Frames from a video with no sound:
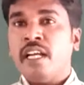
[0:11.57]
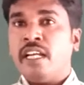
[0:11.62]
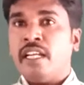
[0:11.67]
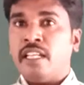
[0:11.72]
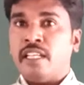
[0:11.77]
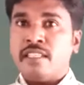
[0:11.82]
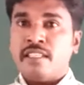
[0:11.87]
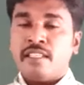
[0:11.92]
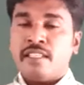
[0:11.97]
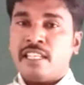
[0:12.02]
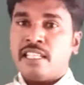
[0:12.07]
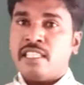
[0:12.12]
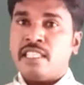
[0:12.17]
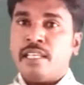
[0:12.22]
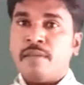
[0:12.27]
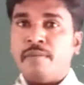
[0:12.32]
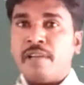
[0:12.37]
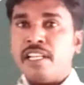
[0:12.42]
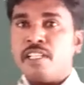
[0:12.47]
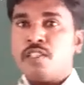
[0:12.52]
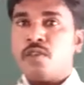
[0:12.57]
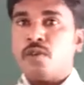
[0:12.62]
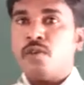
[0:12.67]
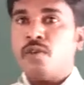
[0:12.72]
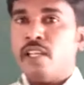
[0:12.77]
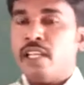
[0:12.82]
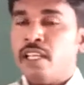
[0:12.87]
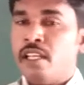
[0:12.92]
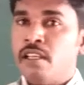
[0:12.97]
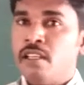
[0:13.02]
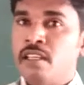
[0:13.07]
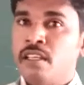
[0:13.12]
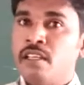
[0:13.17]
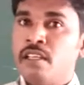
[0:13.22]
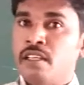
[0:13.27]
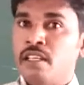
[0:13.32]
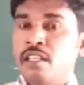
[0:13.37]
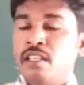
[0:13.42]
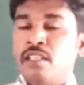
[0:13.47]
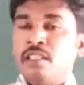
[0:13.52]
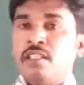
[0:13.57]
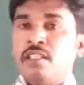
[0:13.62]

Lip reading: It is decimals only.